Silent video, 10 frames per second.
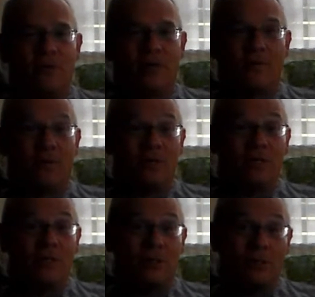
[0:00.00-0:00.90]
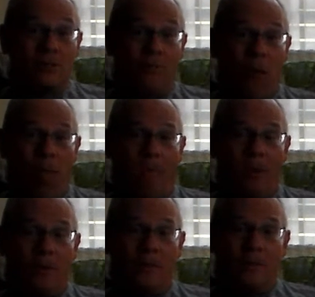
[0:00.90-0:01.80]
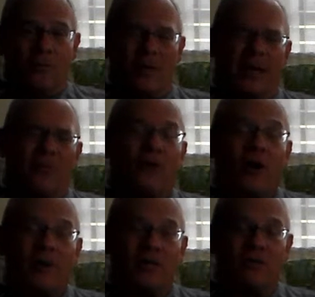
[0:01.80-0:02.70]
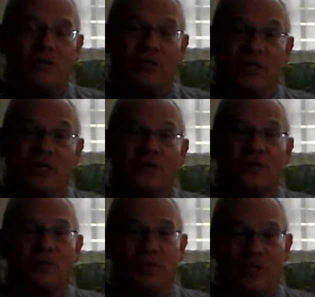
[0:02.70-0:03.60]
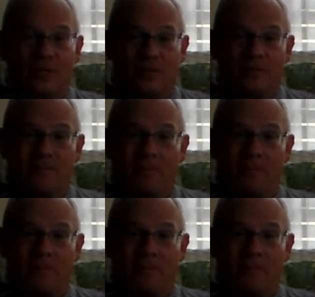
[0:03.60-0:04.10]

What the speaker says: what I wanted to do, what I thought about doing, and she encouraged me to do it.